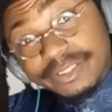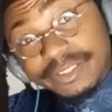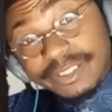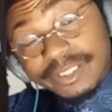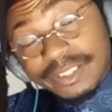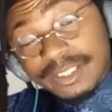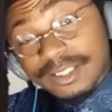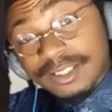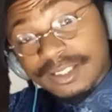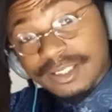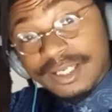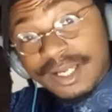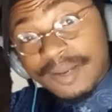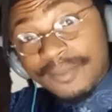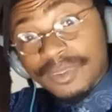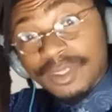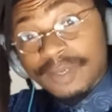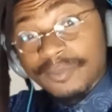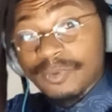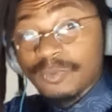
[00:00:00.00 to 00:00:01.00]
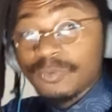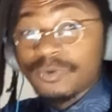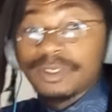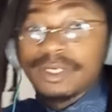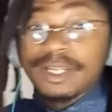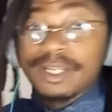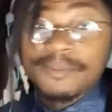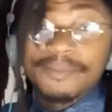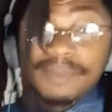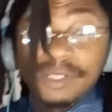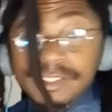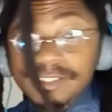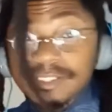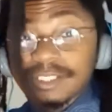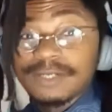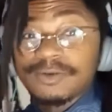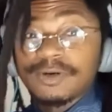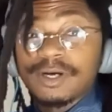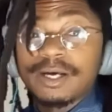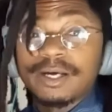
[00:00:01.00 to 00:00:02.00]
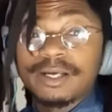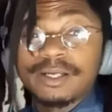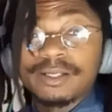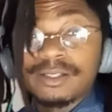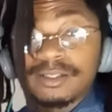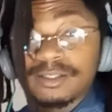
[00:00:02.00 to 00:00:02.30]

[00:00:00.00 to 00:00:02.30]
I'm number 1 at Midtown High.